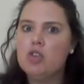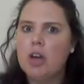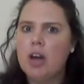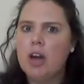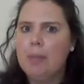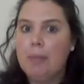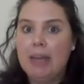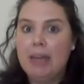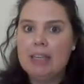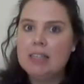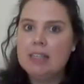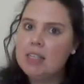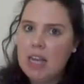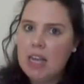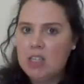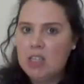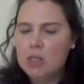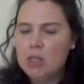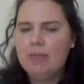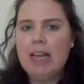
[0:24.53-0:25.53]
try and make
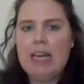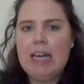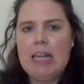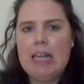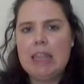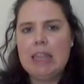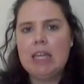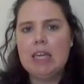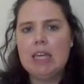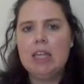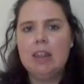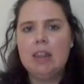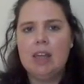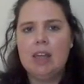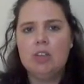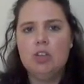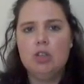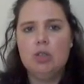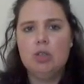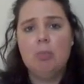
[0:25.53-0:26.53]
sense of anything
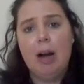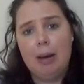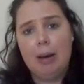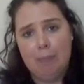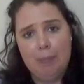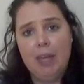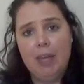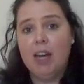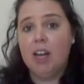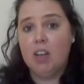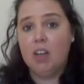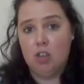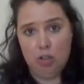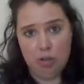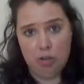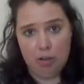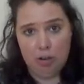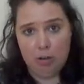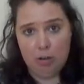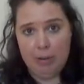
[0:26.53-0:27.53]
that you might be
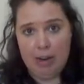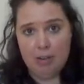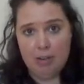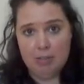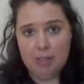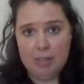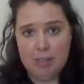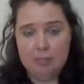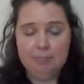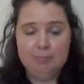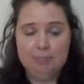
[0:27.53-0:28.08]
unsure about.